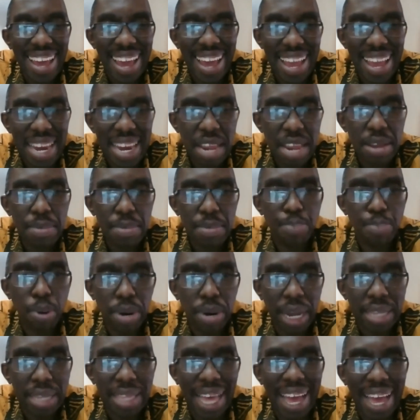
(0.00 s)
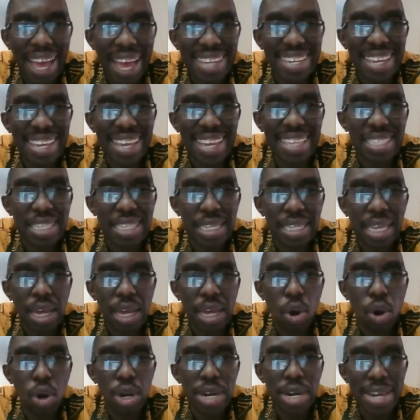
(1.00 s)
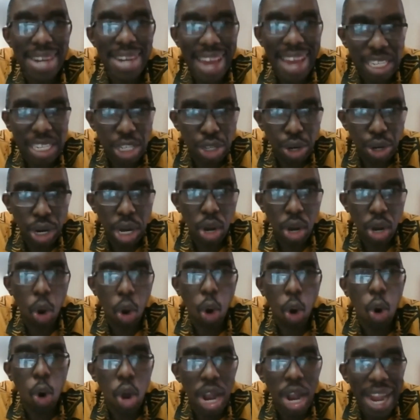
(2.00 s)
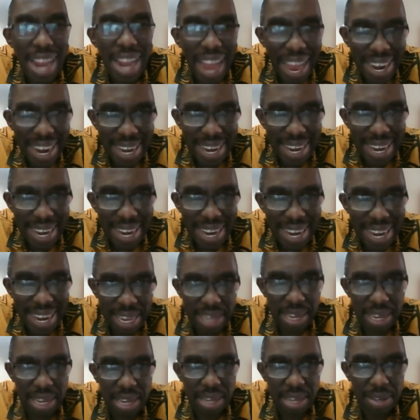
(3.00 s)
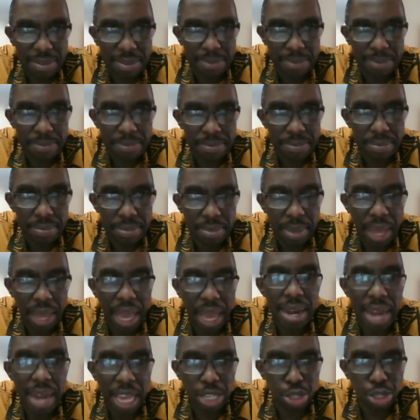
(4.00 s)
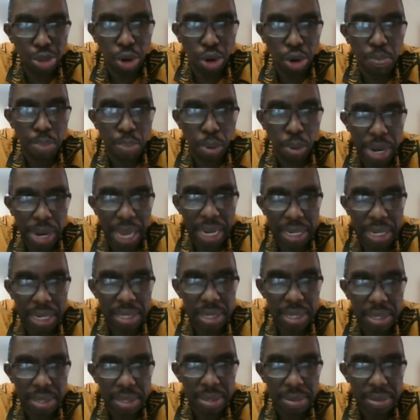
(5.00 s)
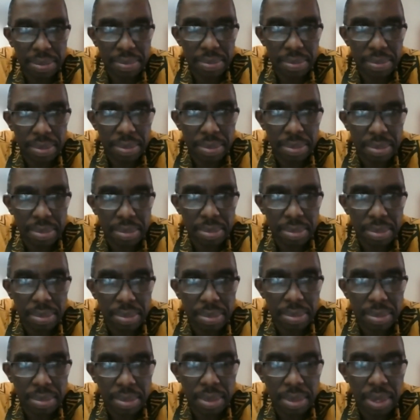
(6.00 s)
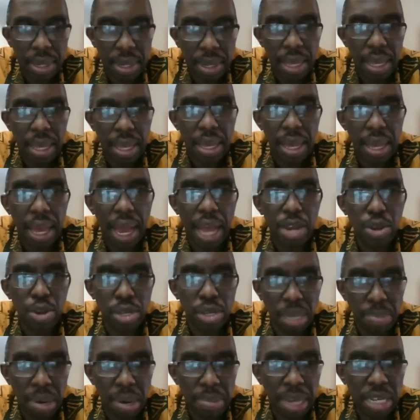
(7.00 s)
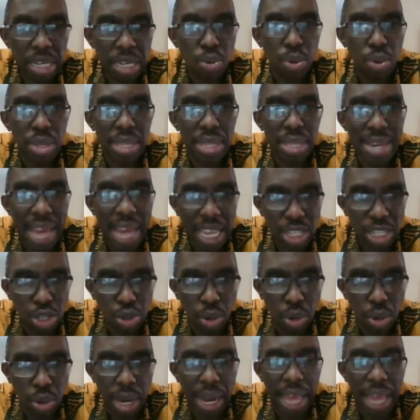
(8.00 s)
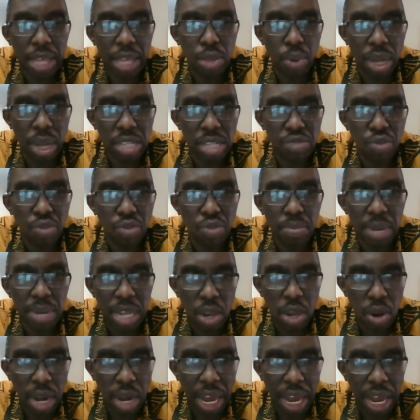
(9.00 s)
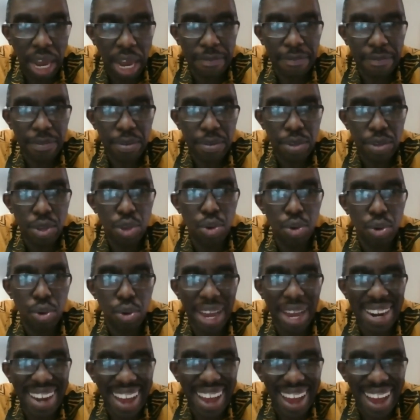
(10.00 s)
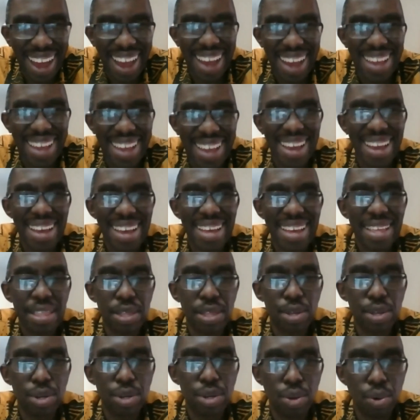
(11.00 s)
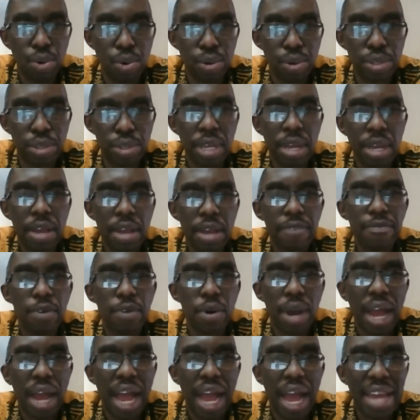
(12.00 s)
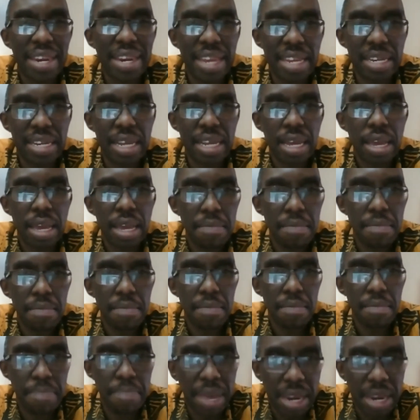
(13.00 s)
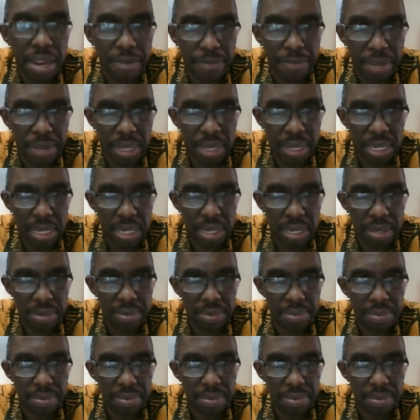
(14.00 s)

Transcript: any product that is natural, organic, a natural product, and you're supplementing with natural, like the ones from Neolife, you can hire the dose for added benefits.